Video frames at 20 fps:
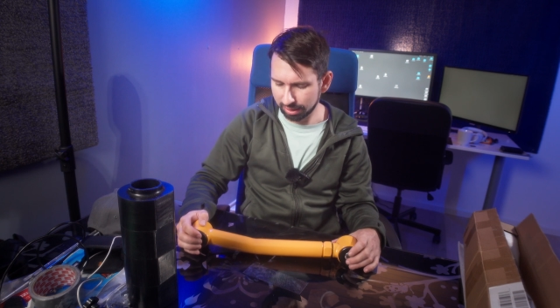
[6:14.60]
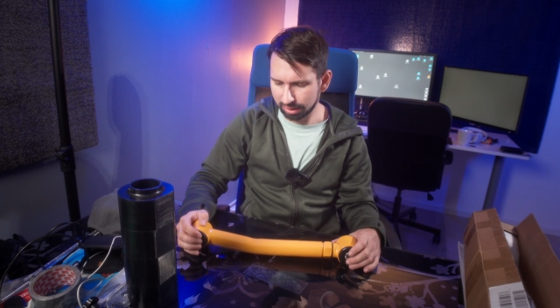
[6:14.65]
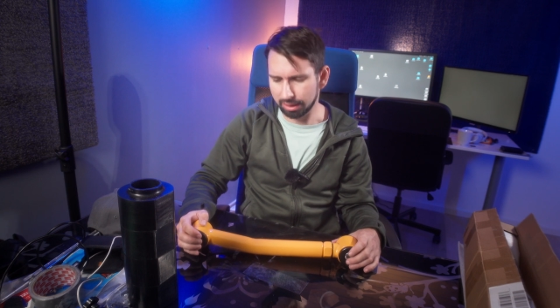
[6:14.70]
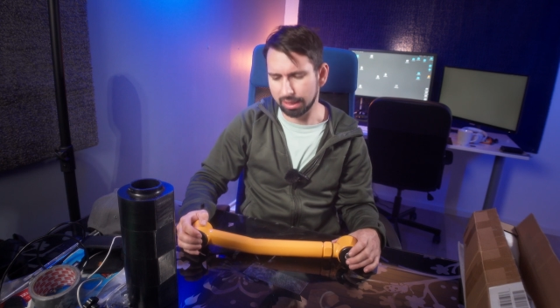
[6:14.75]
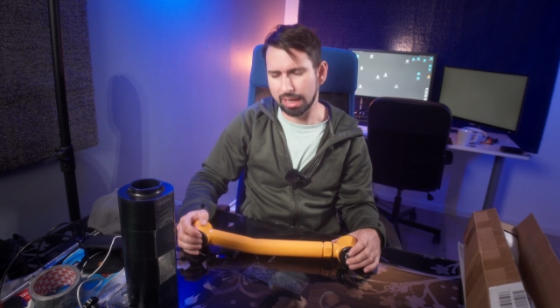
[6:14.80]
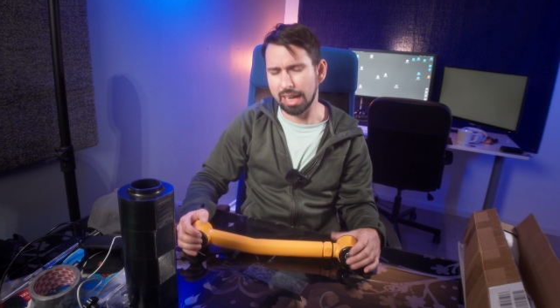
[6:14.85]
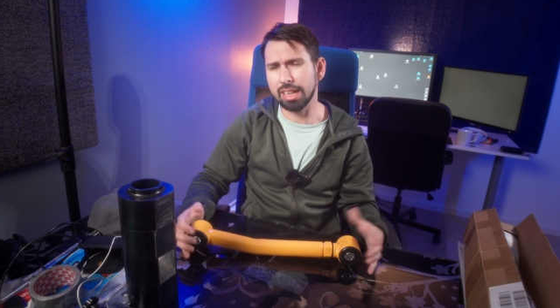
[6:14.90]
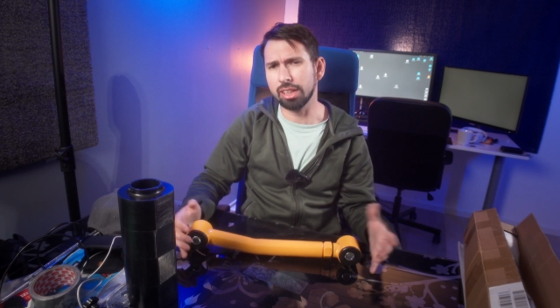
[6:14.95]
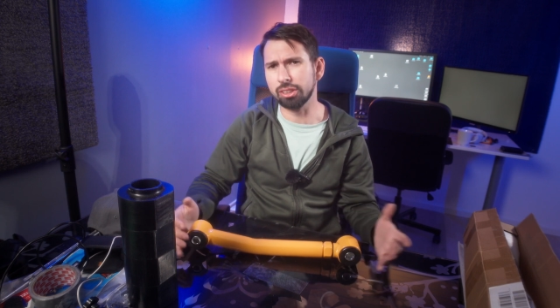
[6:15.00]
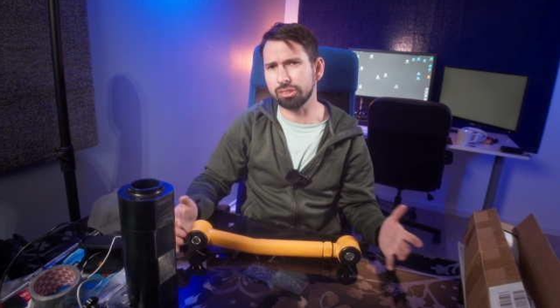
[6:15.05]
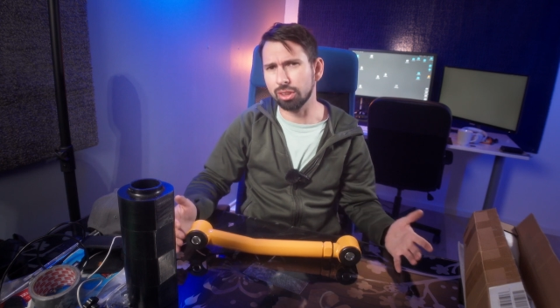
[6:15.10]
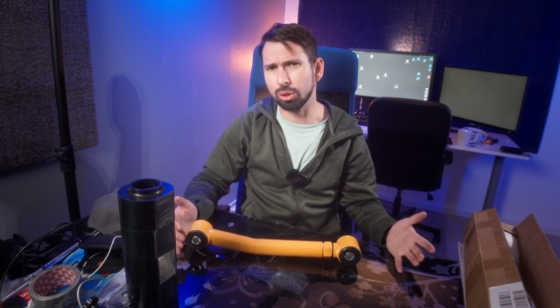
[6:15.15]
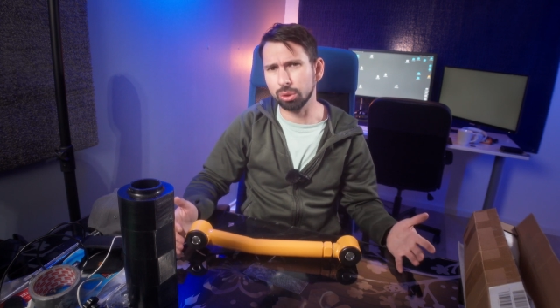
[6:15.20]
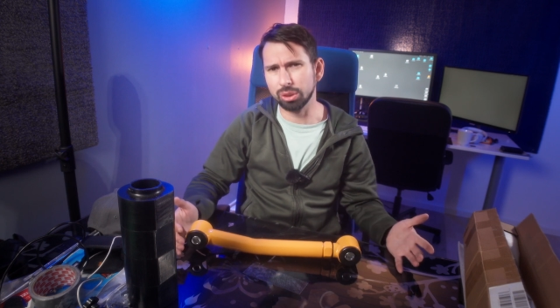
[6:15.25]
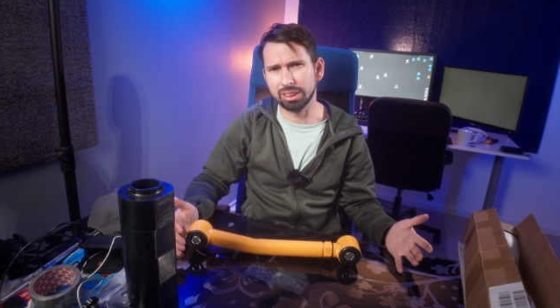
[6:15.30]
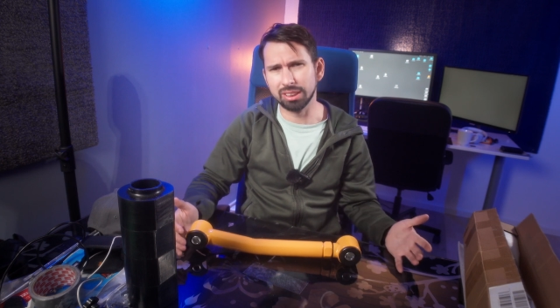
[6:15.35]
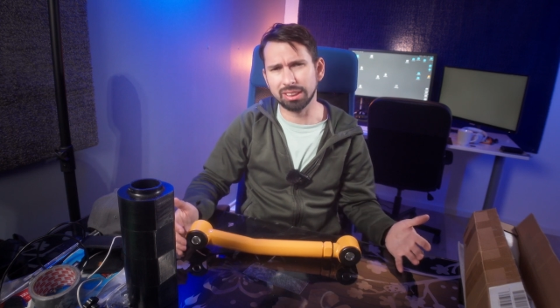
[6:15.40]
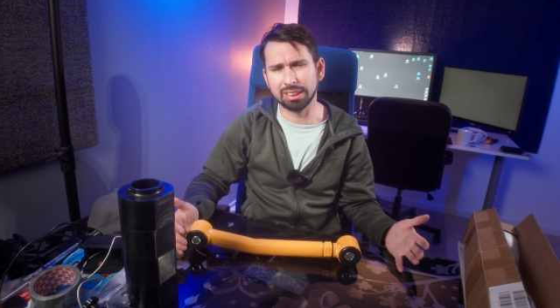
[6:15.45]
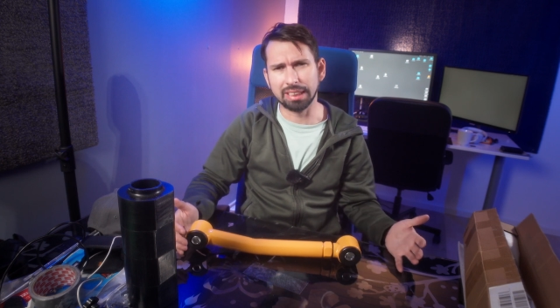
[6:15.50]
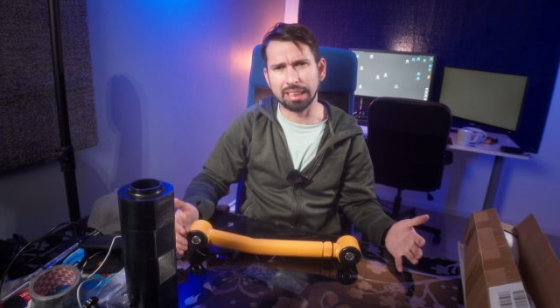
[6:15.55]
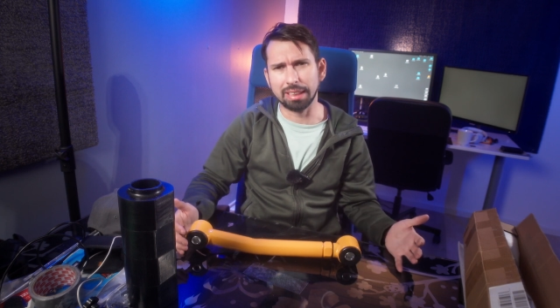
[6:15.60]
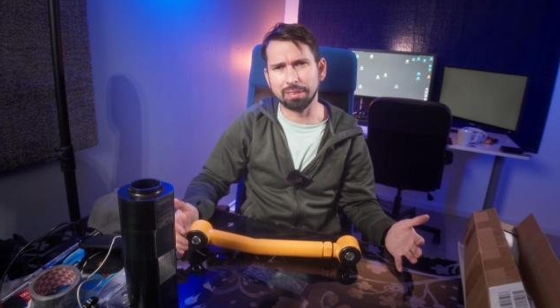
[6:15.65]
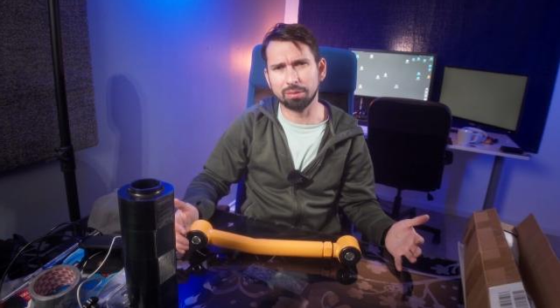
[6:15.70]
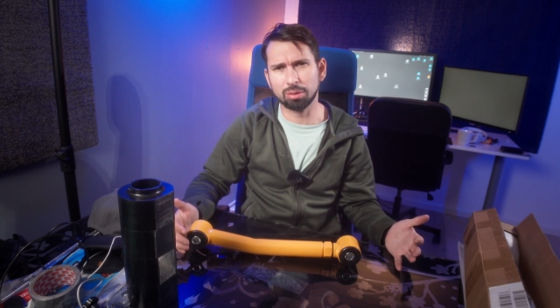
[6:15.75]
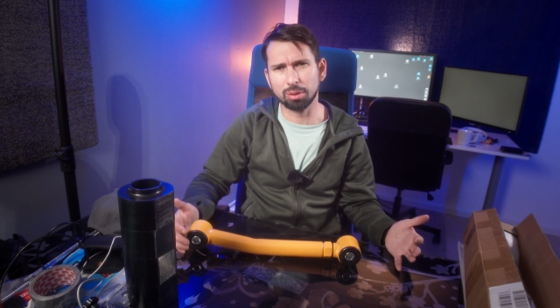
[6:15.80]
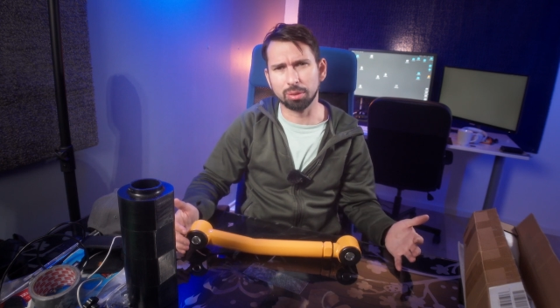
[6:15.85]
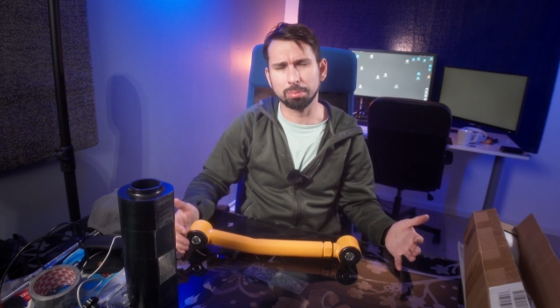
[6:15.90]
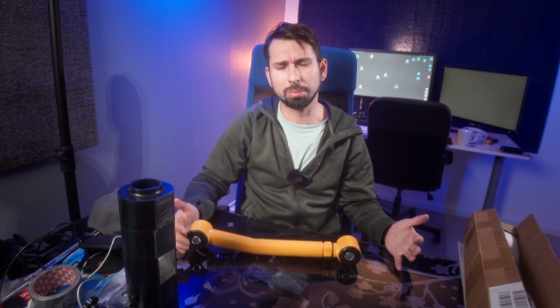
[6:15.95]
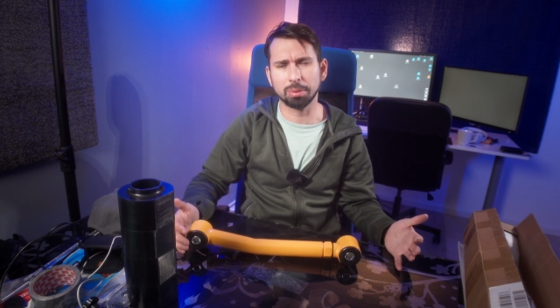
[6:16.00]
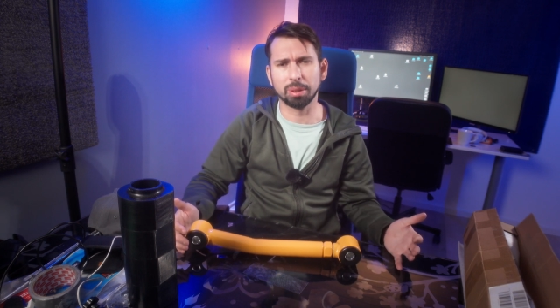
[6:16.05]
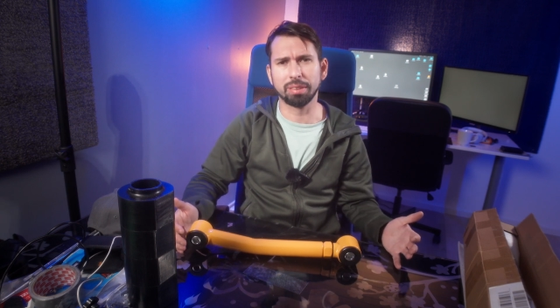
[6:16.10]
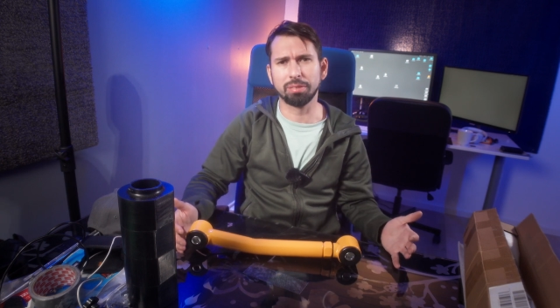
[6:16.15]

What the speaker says: Kind of goes the same from